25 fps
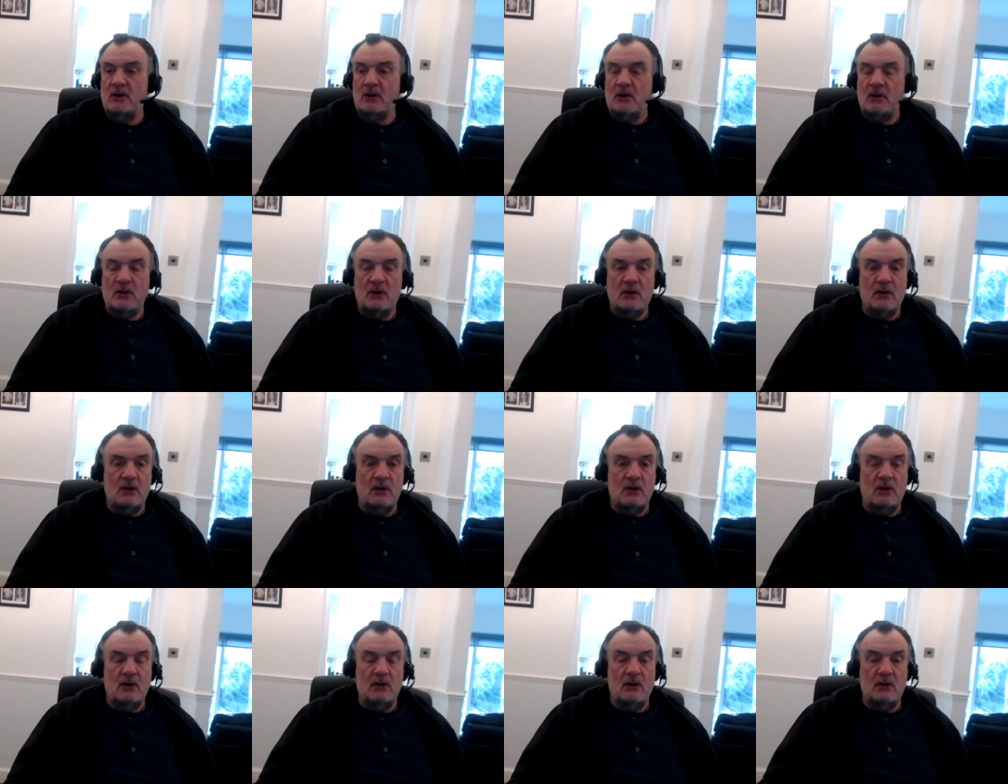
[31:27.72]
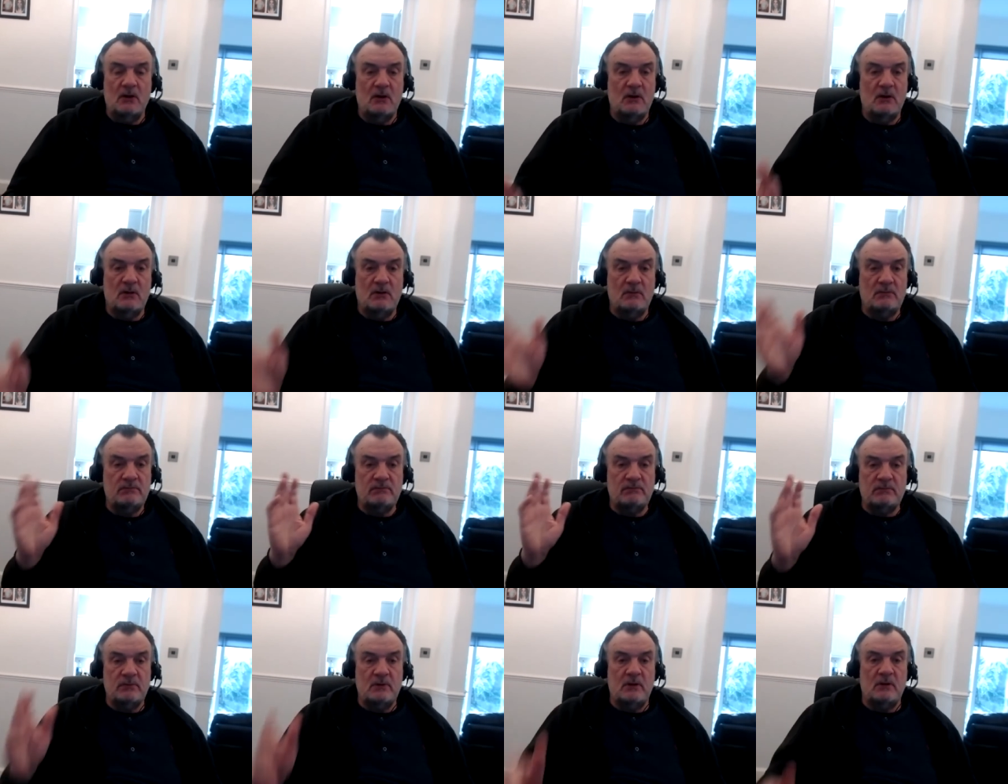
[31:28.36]
uh, uh,
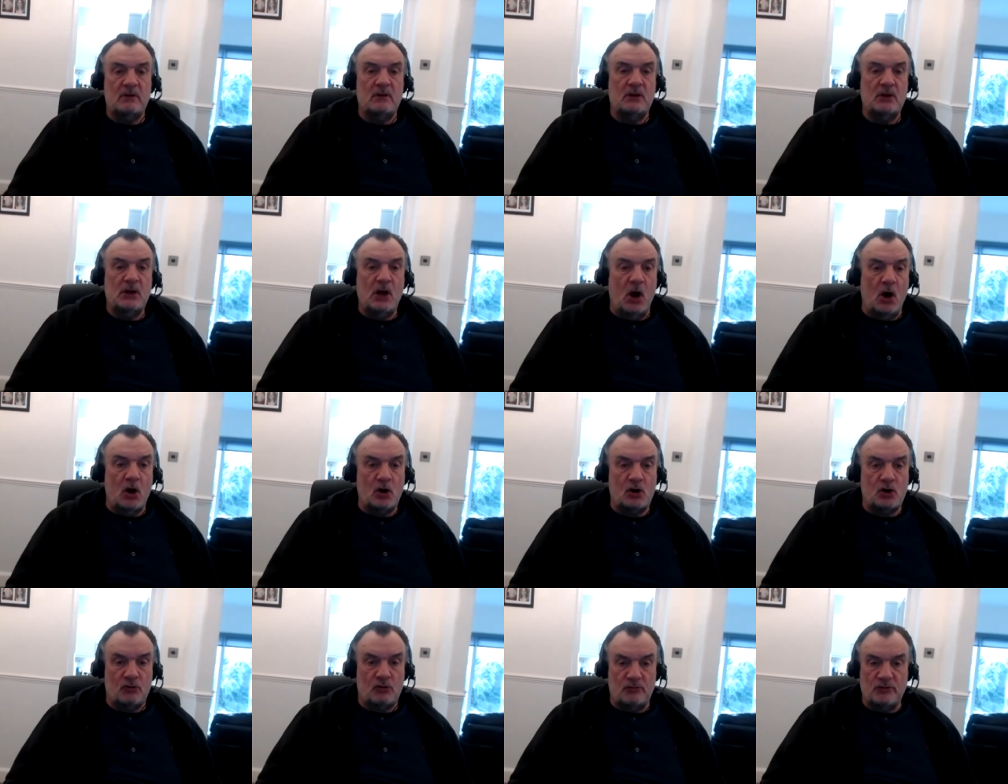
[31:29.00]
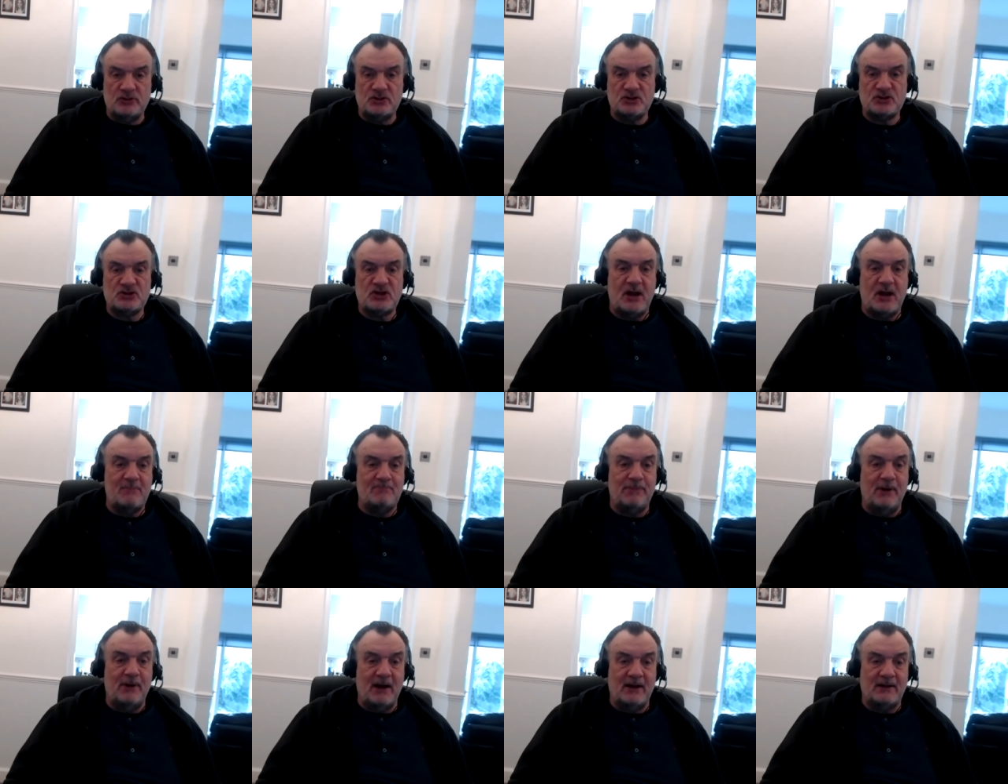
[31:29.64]
lager and
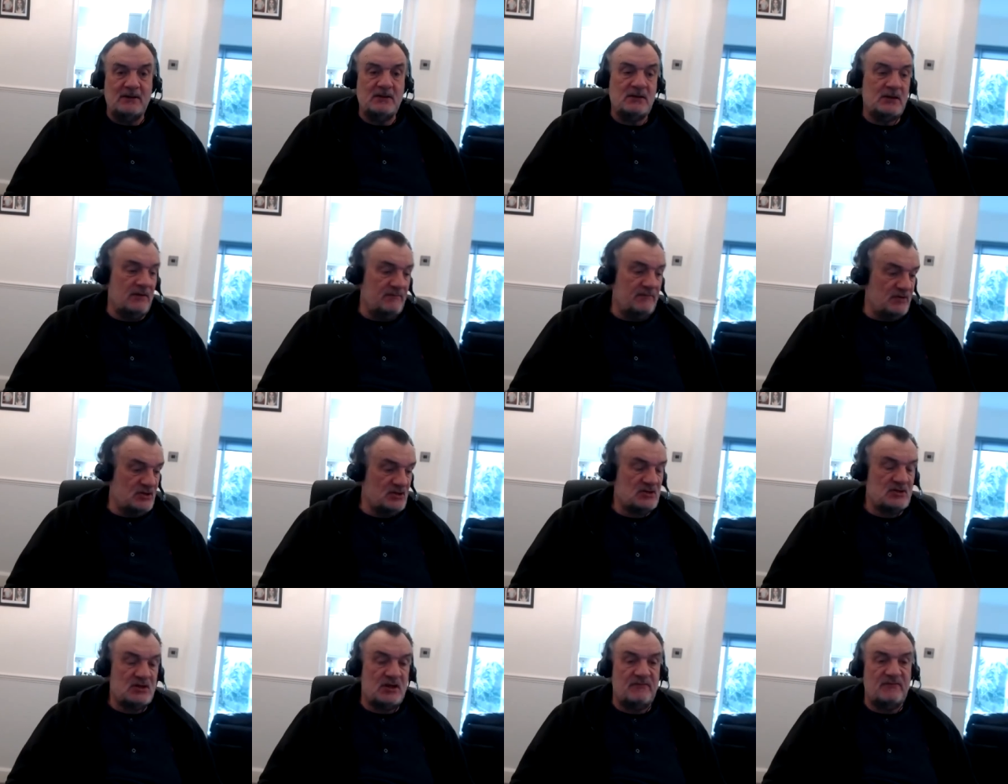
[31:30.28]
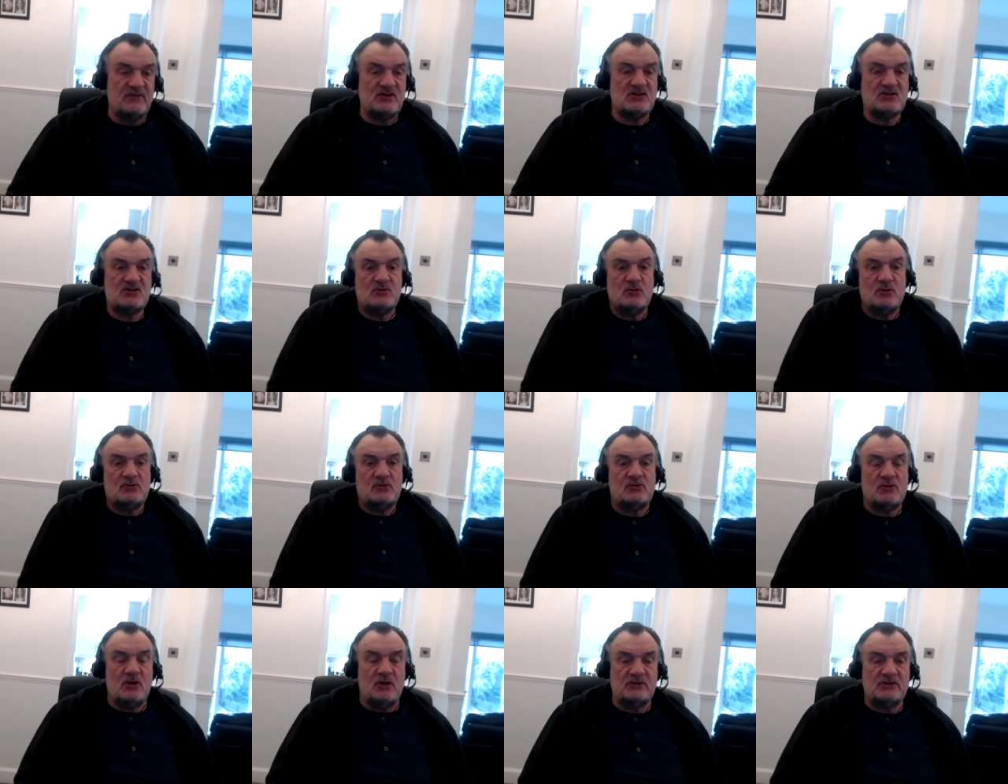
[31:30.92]
champagne, give it give it to a,
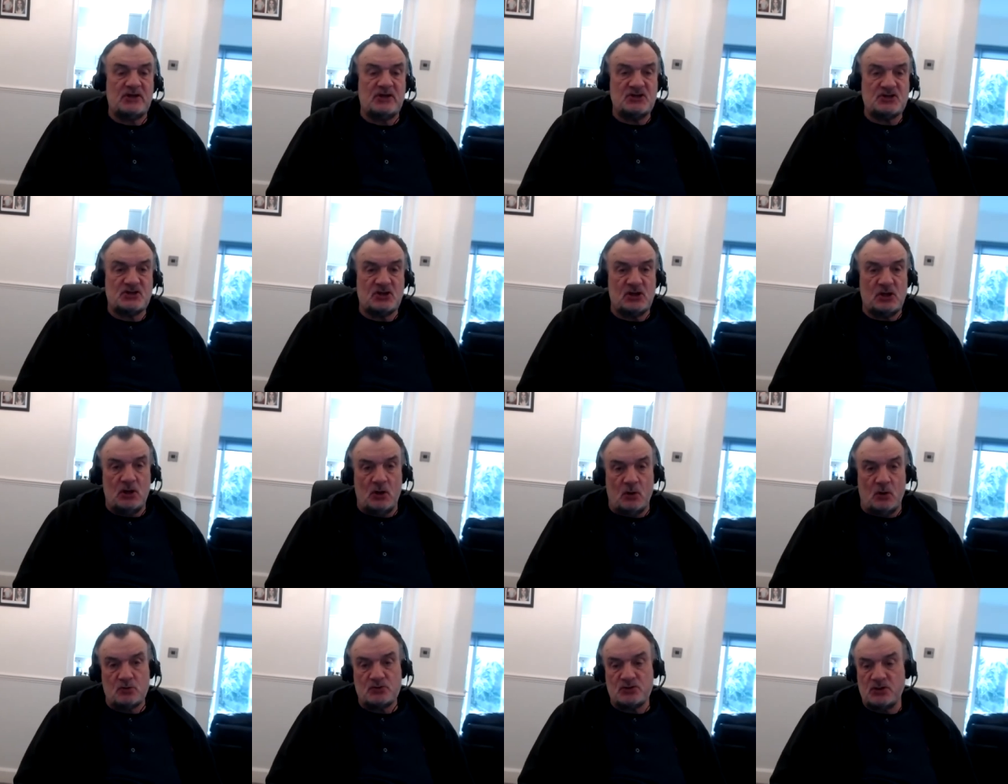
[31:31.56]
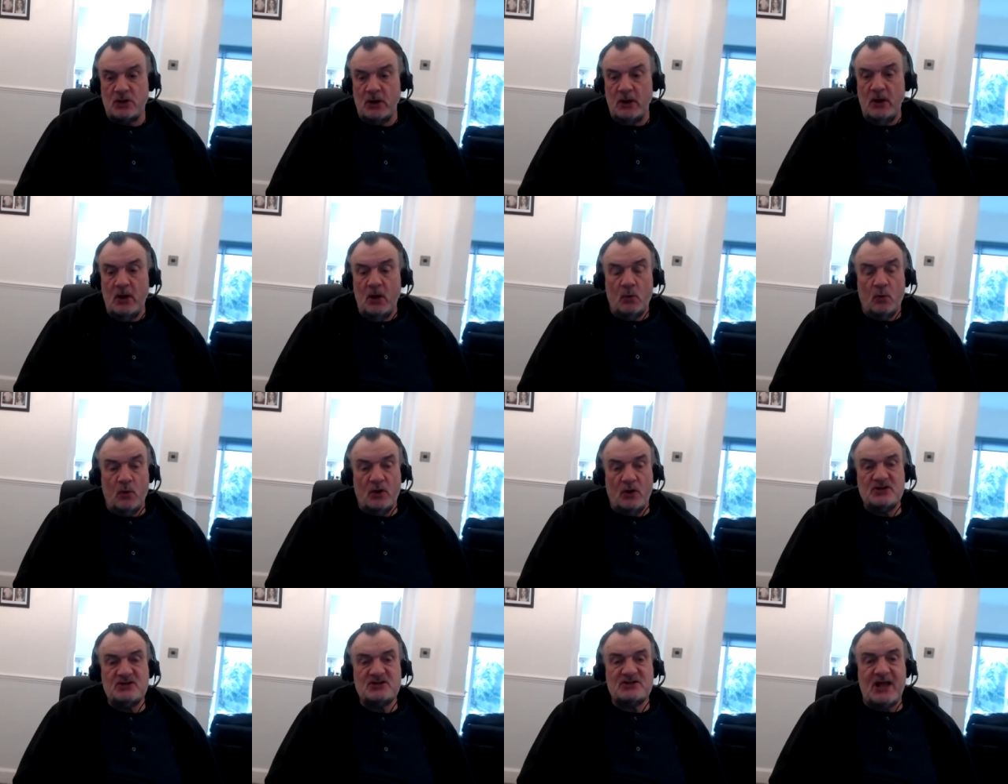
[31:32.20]
a, decent cause.
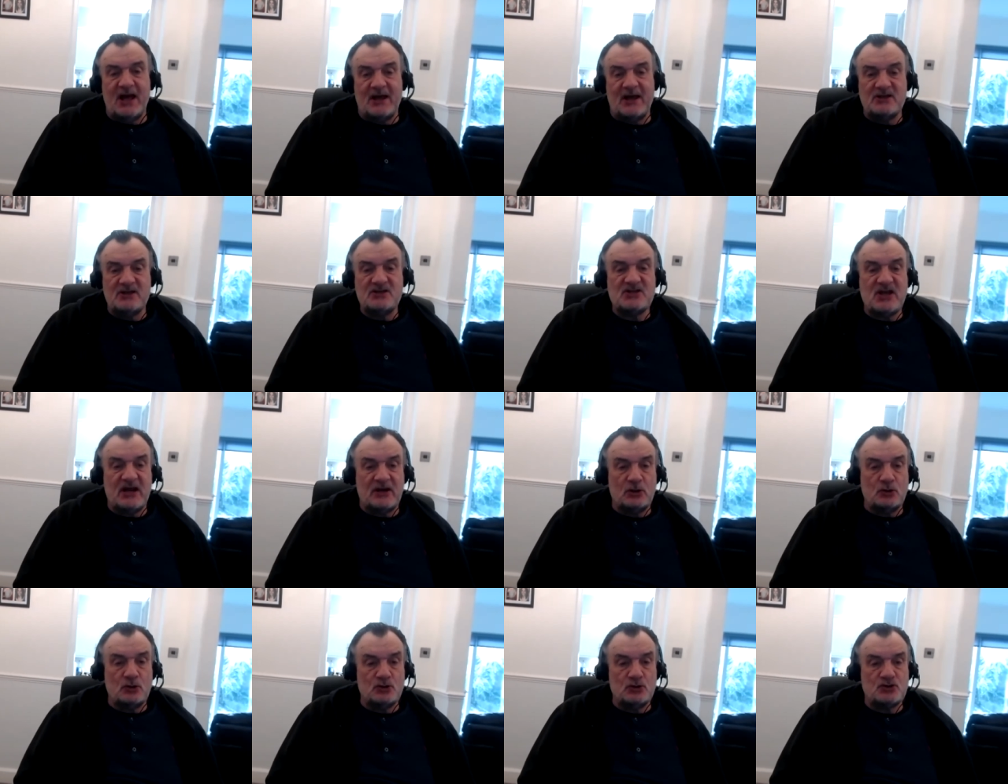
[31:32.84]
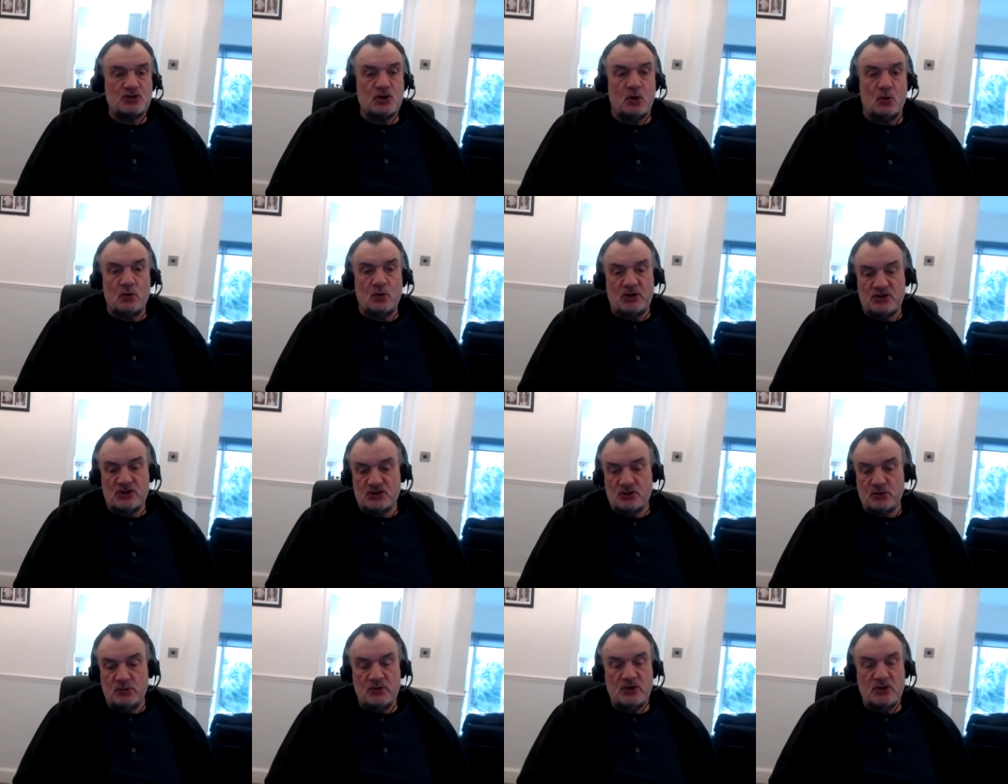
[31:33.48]
What he's done, he's had a good talking
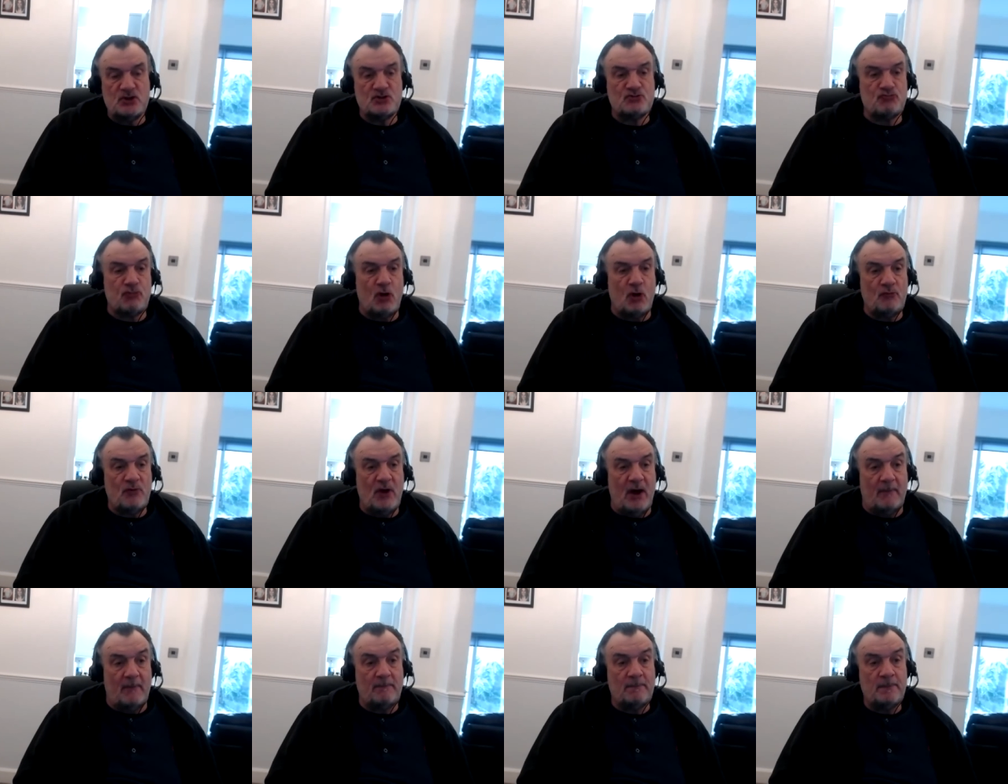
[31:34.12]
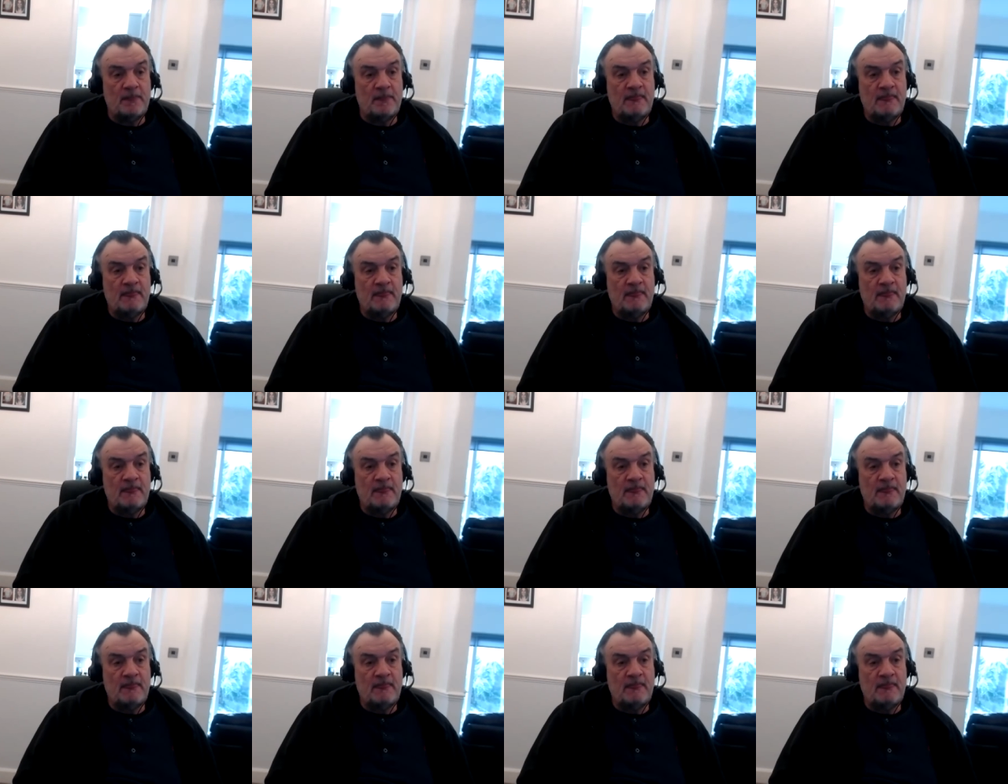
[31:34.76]
to, and he's grown up.